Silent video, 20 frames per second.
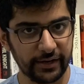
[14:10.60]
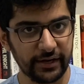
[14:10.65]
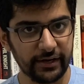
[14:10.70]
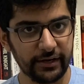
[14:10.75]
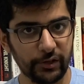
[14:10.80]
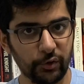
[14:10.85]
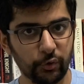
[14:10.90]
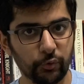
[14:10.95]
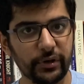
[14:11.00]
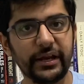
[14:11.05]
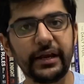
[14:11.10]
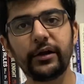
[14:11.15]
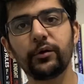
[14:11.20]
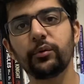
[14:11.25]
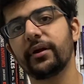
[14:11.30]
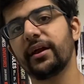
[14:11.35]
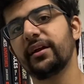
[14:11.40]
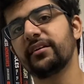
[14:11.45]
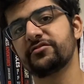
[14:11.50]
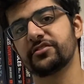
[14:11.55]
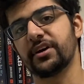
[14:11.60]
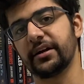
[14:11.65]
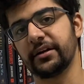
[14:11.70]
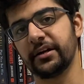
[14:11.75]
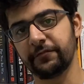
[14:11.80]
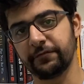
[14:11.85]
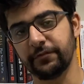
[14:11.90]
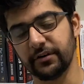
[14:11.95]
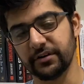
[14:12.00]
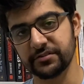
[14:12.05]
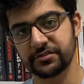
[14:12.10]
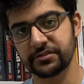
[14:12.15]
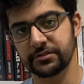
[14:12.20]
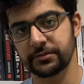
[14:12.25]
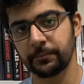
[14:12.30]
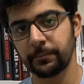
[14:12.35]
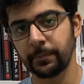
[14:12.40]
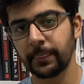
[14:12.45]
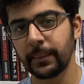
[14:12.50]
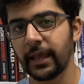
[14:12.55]
ahead, you need to get started
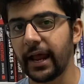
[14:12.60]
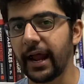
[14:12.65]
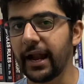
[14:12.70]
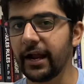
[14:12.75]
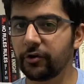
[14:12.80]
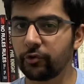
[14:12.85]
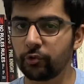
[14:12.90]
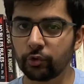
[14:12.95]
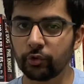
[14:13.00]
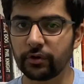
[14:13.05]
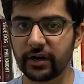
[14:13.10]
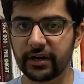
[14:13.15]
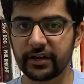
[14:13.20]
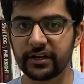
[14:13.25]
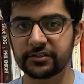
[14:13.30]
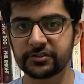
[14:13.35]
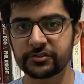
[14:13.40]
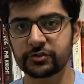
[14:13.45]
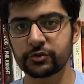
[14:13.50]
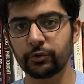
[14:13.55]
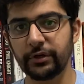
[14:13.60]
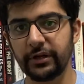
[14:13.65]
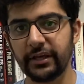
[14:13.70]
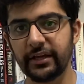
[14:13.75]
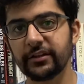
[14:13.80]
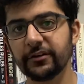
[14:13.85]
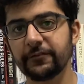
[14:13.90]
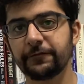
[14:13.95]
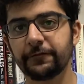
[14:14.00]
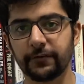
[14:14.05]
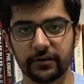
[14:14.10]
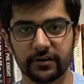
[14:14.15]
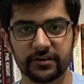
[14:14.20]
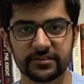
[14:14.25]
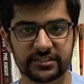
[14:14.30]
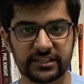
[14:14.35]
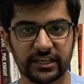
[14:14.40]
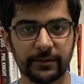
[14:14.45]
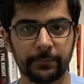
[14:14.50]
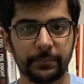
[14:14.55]
first. And true courage is to take the
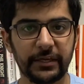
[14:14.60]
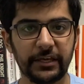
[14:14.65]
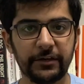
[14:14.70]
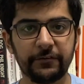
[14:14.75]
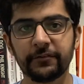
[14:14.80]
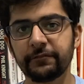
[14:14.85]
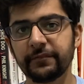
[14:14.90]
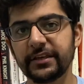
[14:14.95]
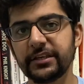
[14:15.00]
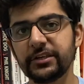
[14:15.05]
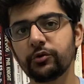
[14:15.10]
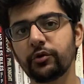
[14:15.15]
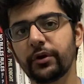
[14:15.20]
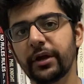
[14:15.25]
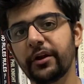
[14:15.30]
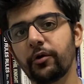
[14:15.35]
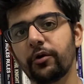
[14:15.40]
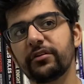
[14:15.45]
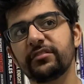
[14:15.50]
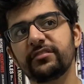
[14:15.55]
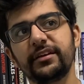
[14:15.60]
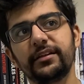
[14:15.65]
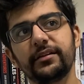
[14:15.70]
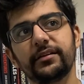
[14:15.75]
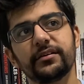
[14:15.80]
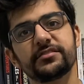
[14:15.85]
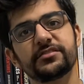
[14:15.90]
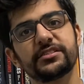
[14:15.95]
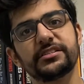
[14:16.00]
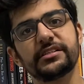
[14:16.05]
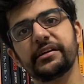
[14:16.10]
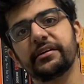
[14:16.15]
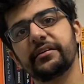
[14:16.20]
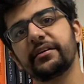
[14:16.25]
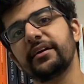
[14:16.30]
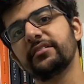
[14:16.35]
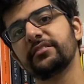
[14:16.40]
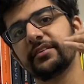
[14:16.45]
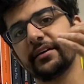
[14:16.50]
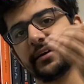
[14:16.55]
first step even when you cannot see the
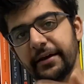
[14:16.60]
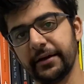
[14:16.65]
staircase